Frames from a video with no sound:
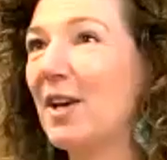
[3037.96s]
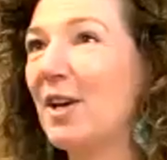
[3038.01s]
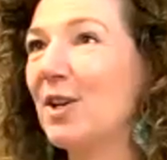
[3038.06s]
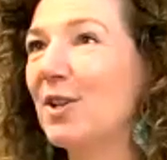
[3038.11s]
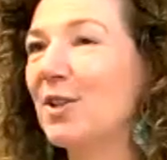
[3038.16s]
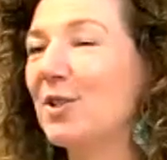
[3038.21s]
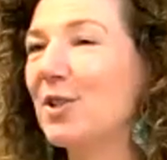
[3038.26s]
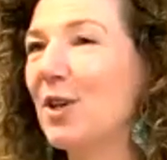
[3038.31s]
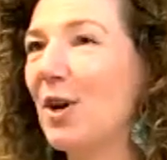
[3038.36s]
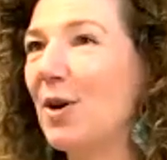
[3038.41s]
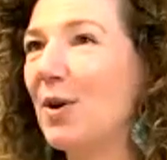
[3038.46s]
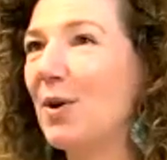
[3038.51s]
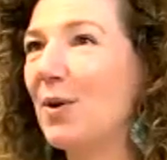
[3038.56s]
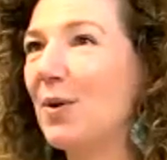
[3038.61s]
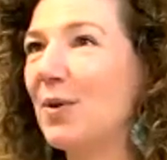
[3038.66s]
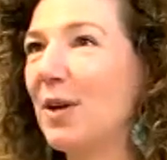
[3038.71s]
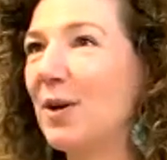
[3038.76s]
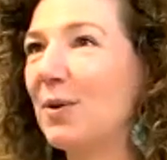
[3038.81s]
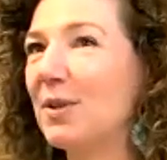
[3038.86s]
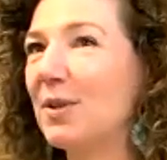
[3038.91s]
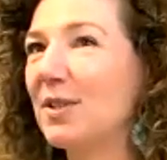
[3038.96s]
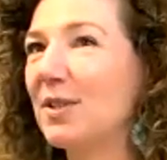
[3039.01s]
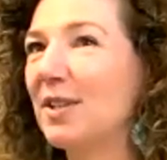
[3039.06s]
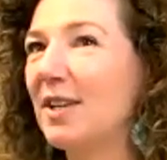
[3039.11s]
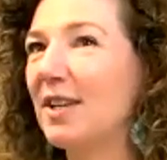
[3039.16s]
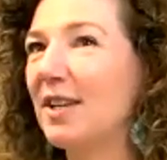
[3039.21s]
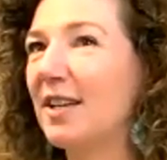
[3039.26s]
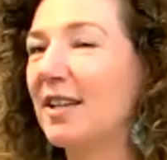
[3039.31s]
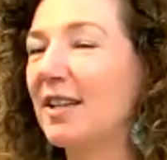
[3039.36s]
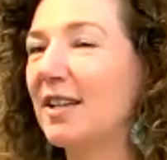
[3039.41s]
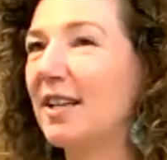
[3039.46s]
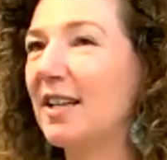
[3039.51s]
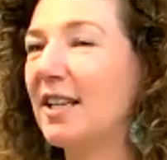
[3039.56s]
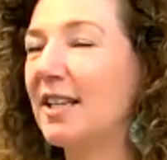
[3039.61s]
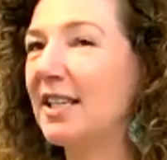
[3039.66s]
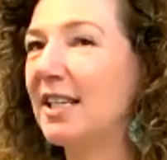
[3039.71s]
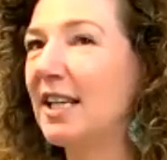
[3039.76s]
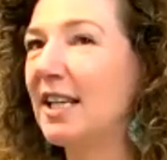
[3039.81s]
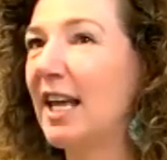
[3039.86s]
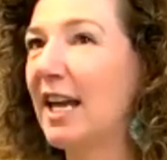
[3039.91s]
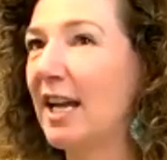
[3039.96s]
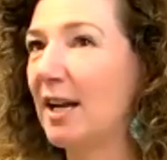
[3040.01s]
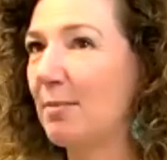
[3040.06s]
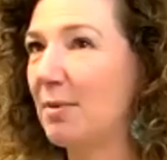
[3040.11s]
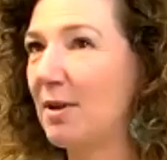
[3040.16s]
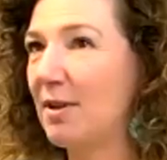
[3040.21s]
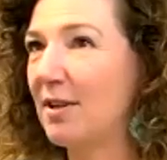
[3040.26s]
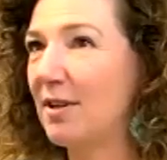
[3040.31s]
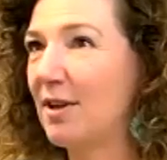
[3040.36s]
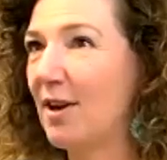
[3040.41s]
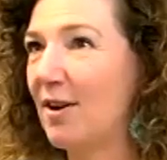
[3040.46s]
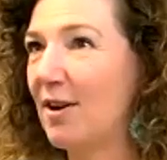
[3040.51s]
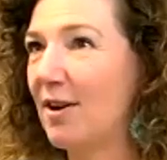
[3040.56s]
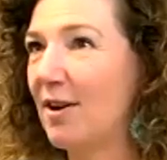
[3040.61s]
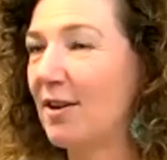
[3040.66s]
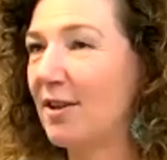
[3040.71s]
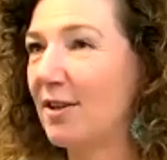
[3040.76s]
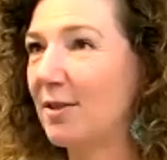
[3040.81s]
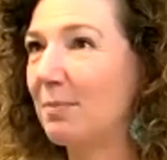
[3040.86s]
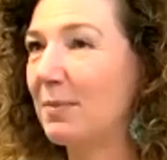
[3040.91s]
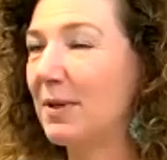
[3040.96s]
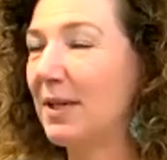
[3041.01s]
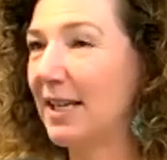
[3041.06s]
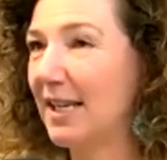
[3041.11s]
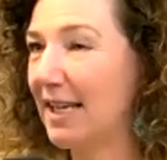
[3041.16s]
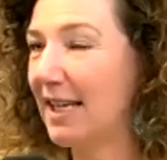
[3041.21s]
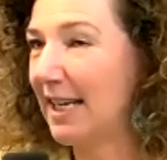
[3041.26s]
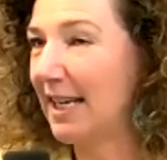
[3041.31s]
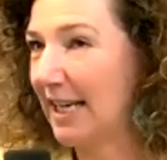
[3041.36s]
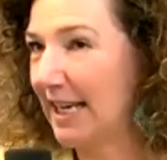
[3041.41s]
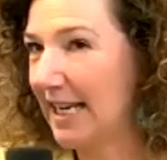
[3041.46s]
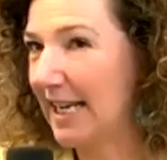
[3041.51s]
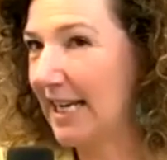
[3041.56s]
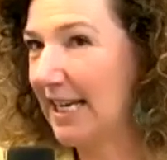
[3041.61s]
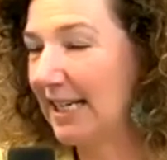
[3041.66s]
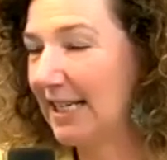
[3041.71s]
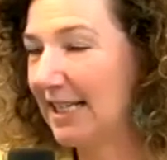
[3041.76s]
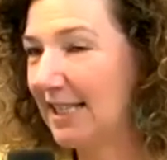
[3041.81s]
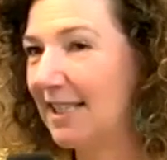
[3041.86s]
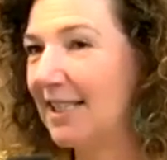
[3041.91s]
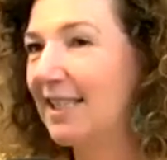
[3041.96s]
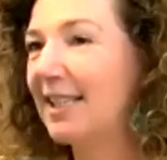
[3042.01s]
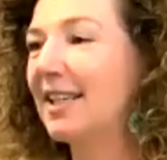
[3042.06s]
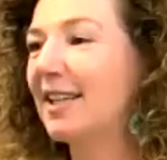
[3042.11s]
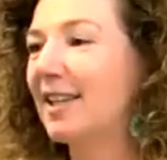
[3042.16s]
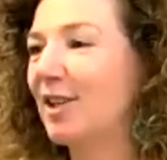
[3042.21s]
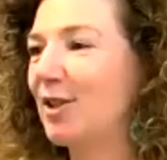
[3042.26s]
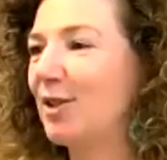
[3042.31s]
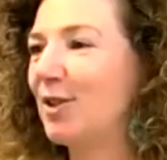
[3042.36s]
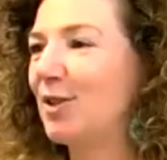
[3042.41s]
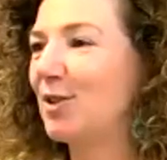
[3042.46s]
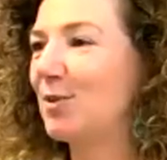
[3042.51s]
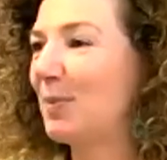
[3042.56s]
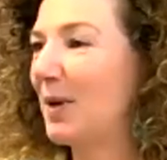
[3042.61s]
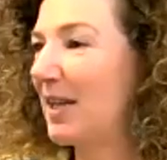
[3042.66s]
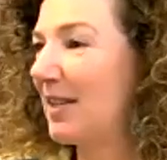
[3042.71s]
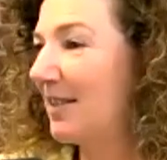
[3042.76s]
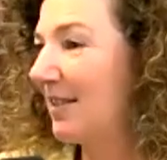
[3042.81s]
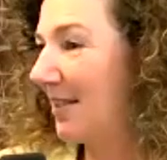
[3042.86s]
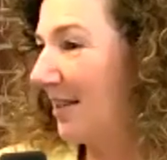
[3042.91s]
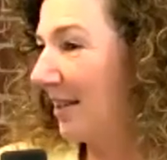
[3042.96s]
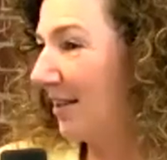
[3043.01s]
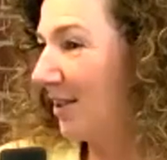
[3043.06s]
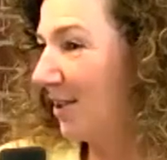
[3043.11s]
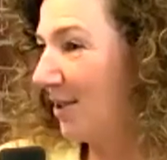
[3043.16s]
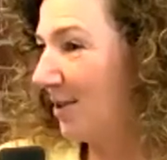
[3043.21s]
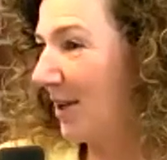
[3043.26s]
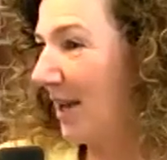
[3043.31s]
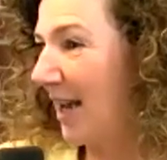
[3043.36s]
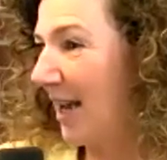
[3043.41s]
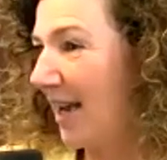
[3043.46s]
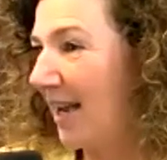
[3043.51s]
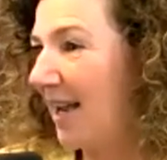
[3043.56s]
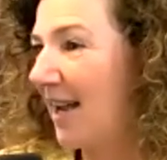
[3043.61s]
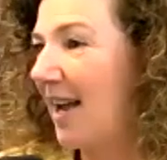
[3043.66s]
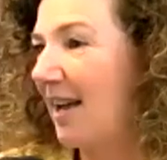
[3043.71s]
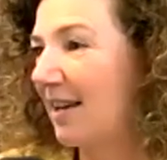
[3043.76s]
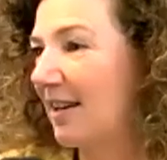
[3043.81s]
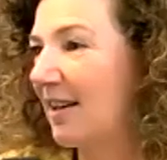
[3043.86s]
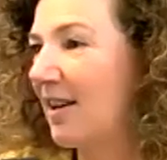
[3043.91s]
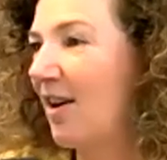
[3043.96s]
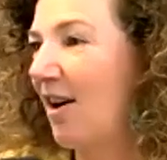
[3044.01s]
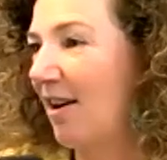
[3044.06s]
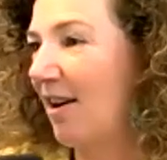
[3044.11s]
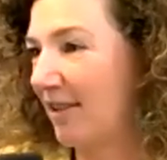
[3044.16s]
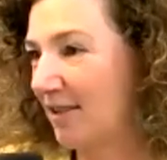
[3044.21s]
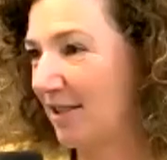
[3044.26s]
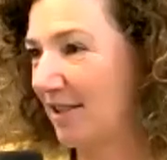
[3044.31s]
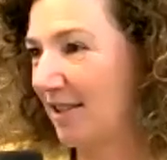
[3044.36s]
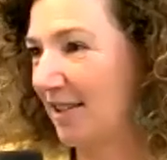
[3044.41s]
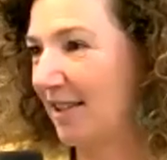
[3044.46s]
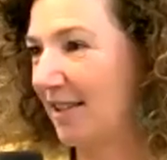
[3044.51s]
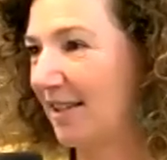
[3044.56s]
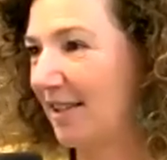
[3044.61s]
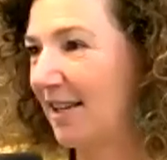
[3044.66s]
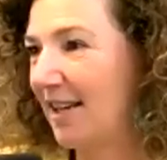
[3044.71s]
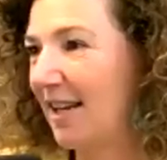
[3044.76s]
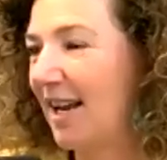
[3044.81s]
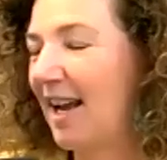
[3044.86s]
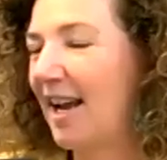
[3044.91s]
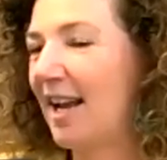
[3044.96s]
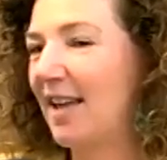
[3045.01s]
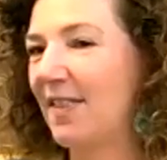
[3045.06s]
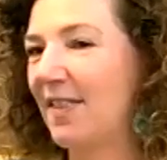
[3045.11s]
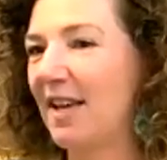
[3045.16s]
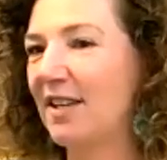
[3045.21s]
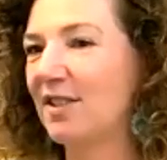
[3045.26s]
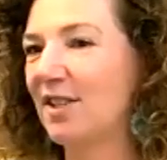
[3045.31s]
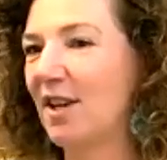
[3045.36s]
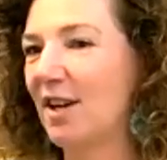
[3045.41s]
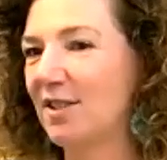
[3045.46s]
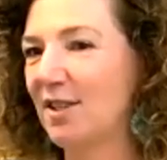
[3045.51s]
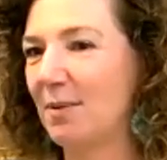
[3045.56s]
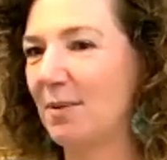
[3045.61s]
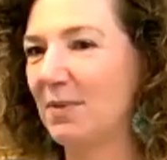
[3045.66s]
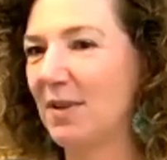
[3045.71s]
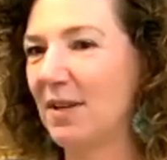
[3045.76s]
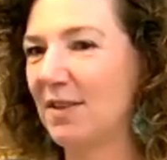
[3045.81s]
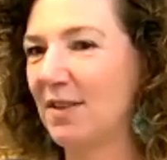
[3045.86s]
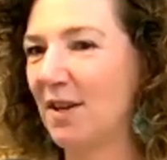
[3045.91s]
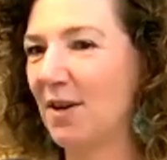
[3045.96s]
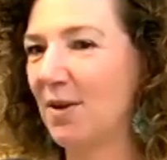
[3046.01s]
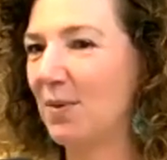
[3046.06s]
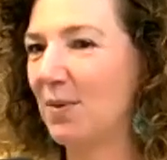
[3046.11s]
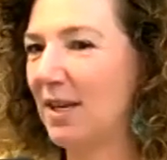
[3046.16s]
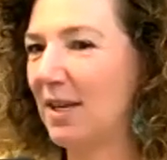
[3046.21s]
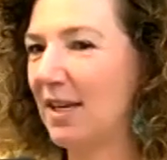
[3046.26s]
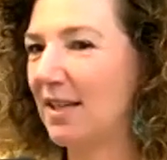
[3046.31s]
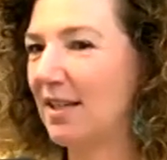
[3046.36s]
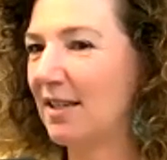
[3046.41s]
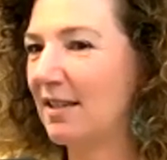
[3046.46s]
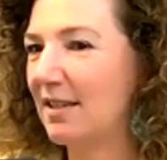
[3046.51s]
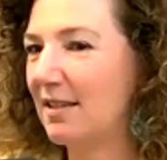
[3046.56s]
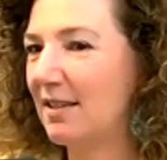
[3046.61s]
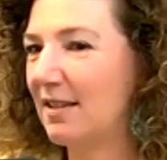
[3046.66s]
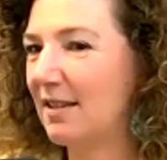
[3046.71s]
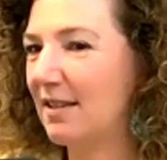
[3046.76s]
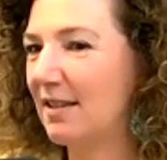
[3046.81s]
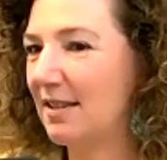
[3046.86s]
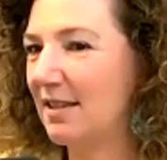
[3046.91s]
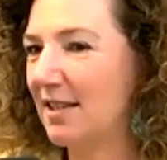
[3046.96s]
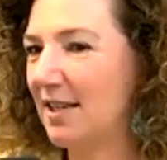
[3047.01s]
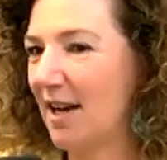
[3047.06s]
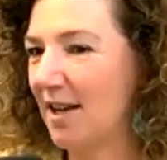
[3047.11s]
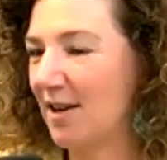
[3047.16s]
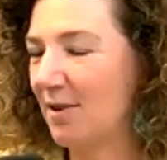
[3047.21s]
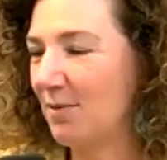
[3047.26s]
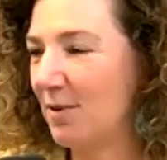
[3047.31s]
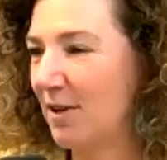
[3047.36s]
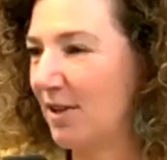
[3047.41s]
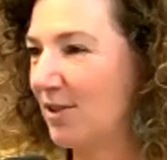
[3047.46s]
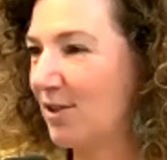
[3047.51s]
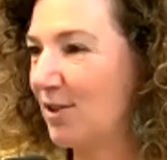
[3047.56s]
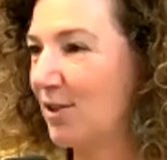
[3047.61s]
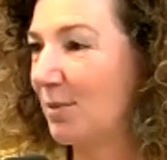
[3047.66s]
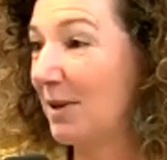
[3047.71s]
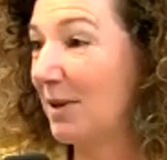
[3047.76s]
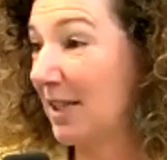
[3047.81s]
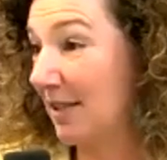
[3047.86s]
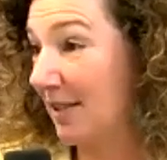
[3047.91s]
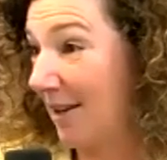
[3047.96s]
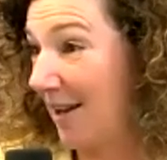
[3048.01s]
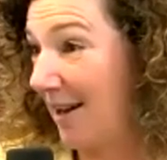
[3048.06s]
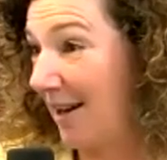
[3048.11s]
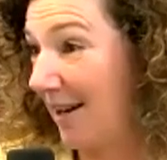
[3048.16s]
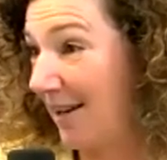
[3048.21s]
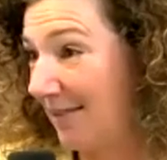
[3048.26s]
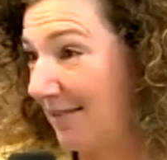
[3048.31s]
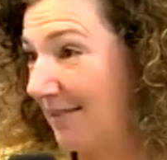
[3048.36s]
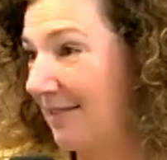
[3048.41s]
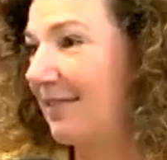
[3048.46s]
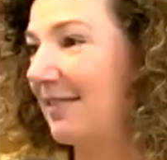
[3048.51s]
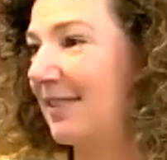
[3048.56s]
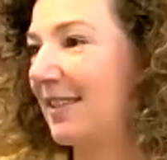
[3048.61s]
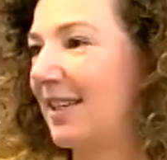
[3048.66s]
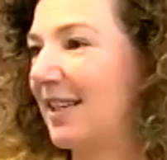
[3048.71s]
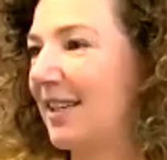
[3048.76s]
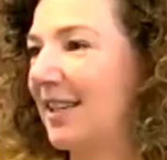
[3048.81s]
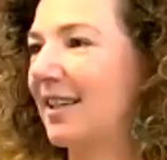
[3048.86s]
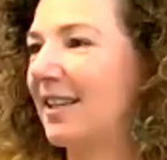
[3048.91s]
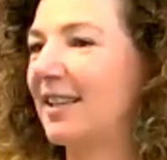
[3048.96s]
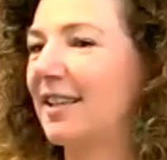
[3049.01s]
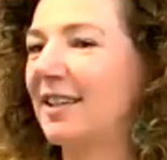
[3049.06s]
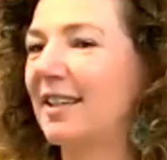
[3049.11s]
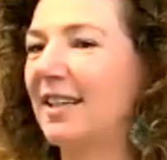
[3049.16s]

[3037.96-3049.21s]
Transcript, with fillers: So there was an indie label called Big Indie, who's based in the UK and in Austin, and they saw something that we had done with Sir Mix-a-Lot here,